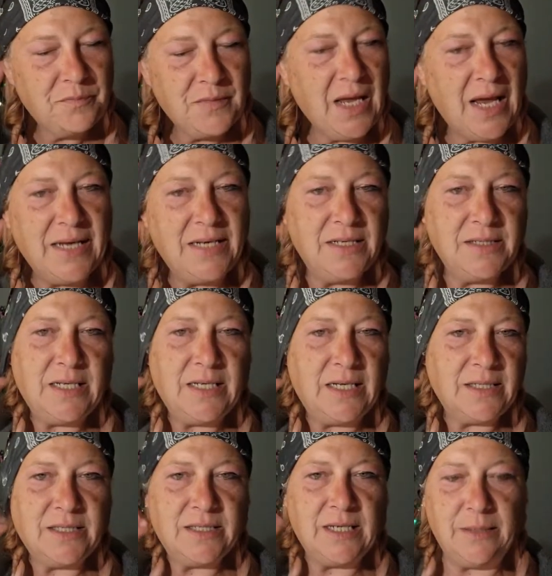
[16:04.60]
I didn't
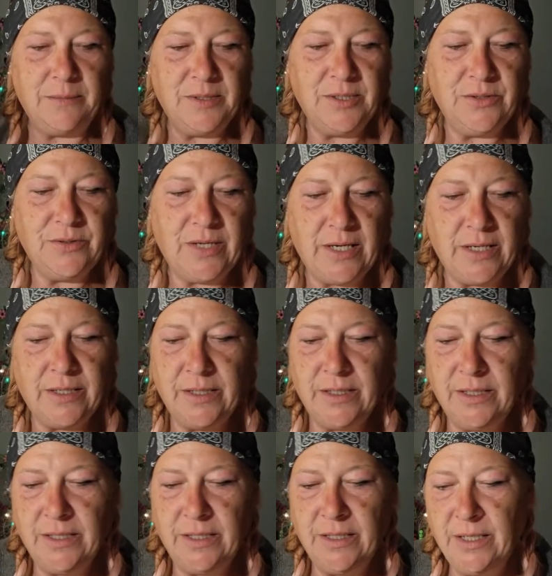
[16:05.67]
take the time to do that
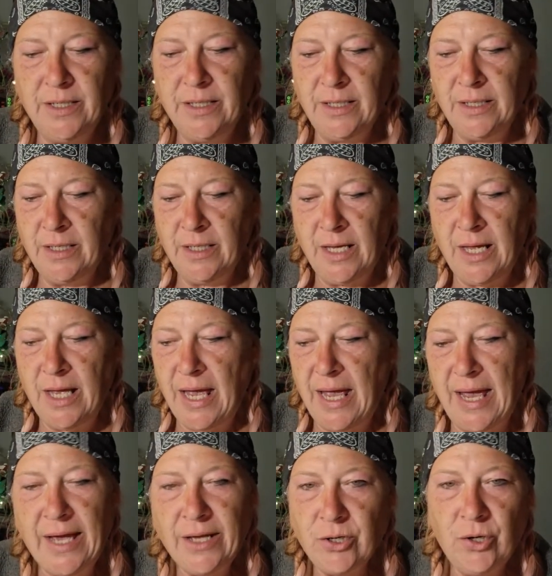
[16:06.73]

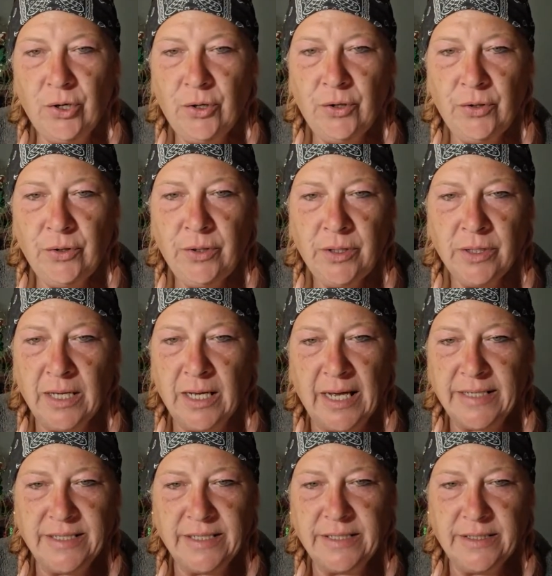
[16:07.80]
at all.
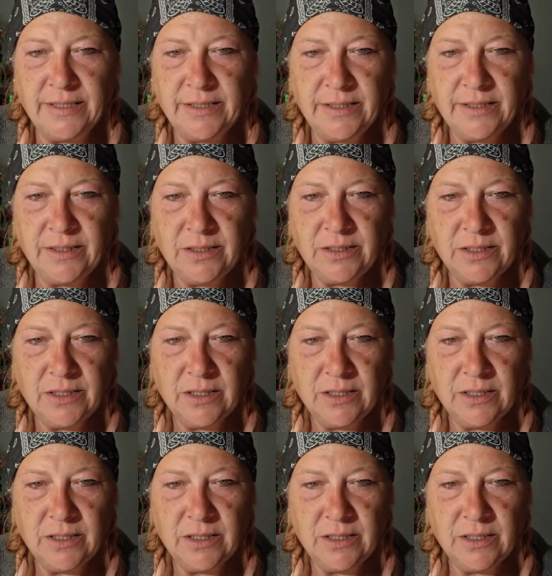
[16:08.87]
I didn't.